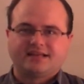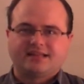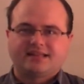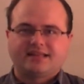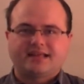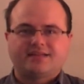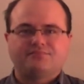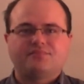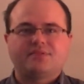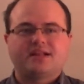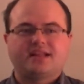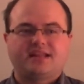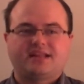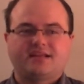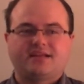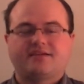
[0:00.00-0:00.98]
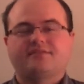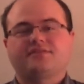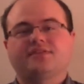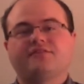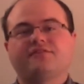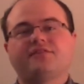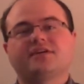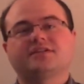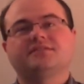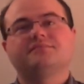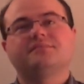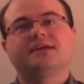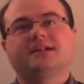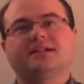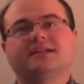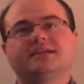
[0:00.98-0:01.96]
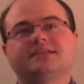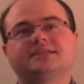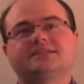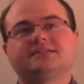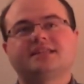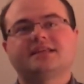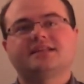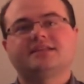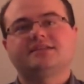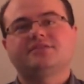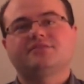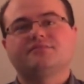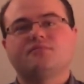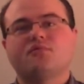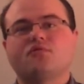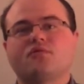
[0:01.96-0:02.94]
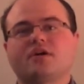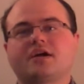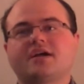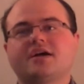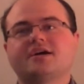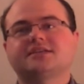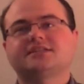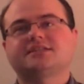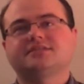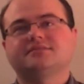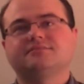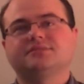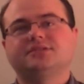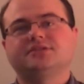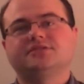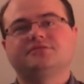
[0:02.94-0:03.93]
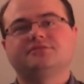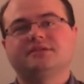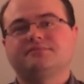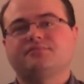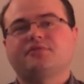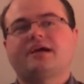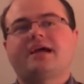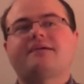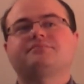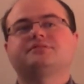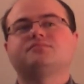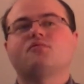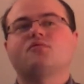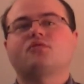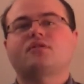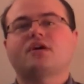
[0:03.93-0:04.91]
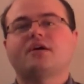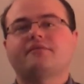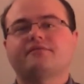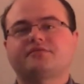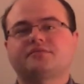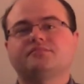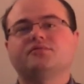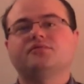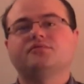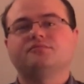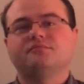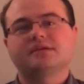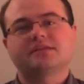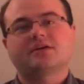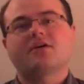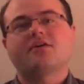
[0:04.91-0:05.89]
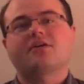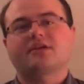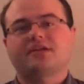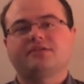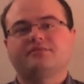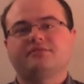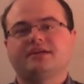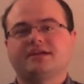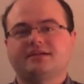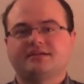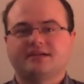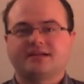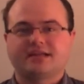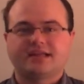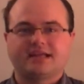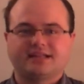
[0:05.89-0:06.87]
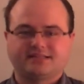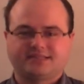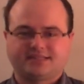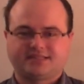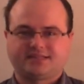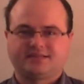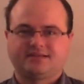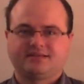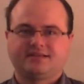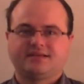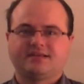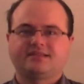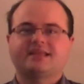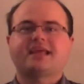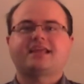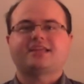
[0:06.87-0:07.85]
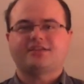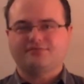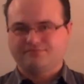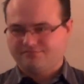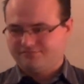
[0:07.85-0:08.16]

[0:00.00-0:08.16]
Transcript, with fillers: than many of the fundamentalists that you're more accustomed to and perhaps more comfortable with arguing against. Thank you.